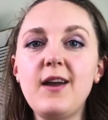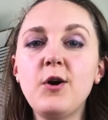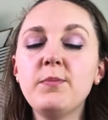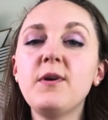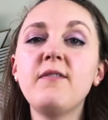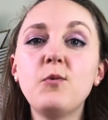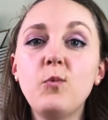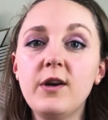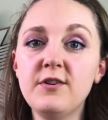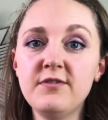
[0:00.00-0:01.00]
I hope you have a
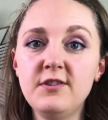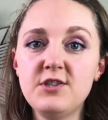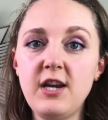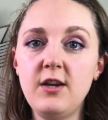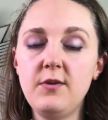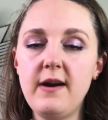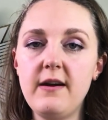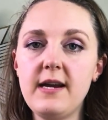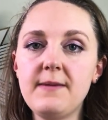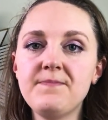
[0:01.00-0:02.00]
wonderful
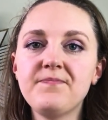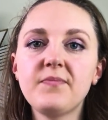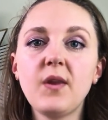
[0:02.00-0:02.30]
January.